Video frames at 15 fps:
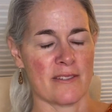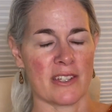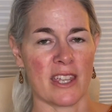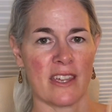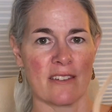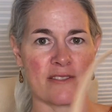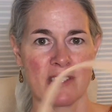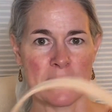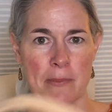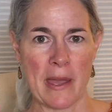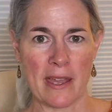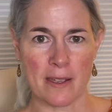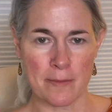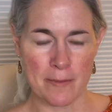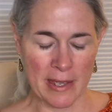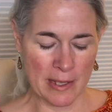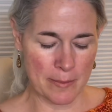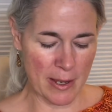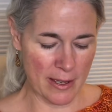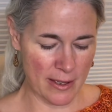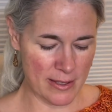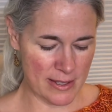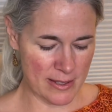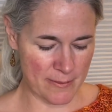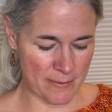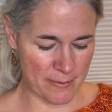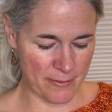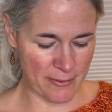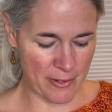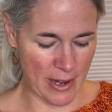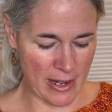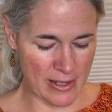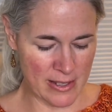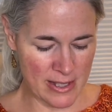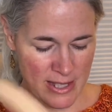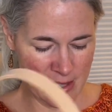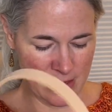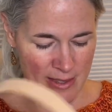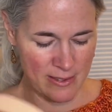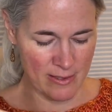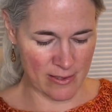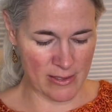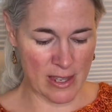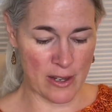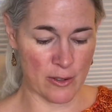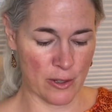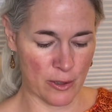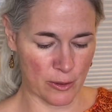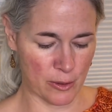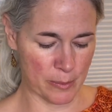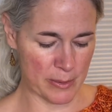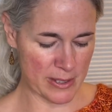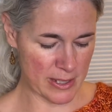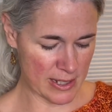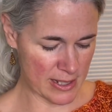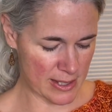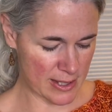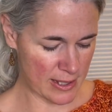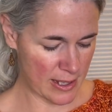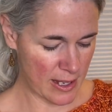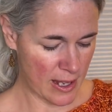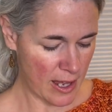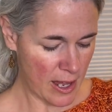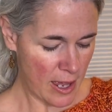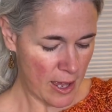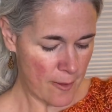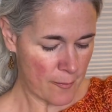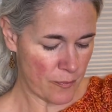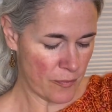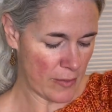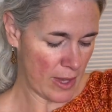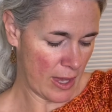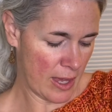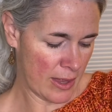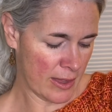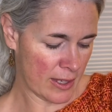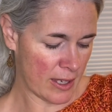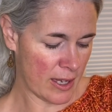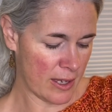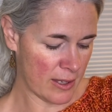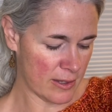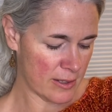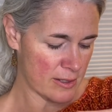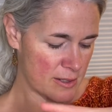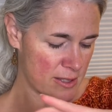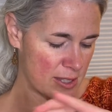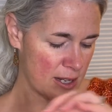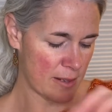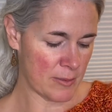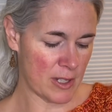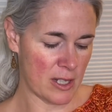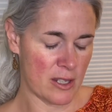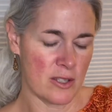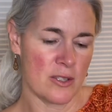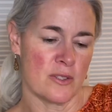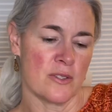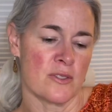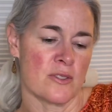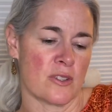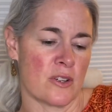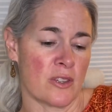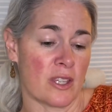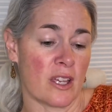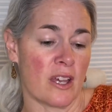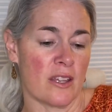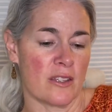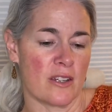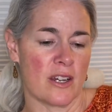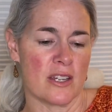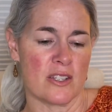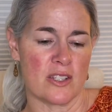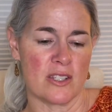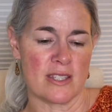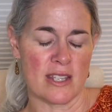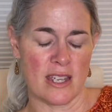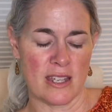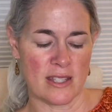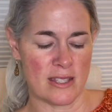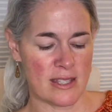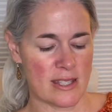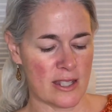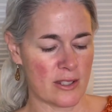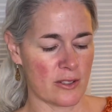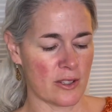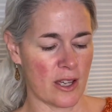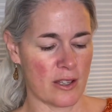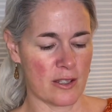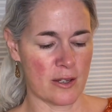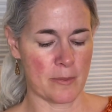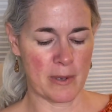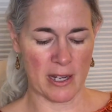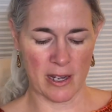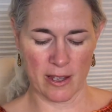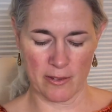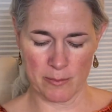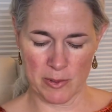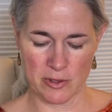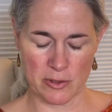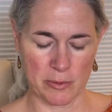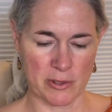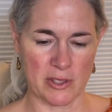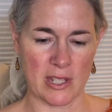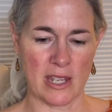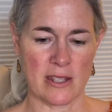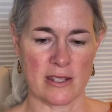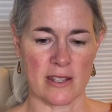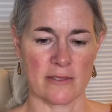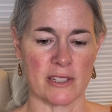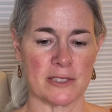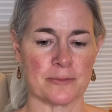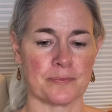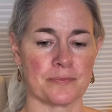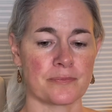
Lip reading: a canvas bag made by some friends and their local business. And the colors that I'm going to use, or the color I should say, it's a single color, but I have multiple skeins of it,